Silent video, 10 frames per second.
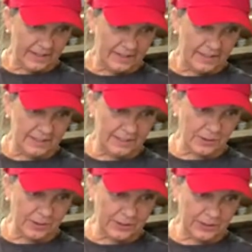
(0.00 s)
This is
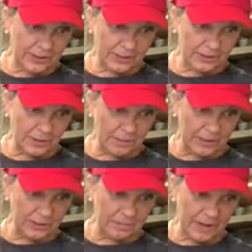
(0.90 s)
going to look so
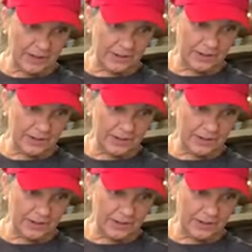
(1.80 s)
much better.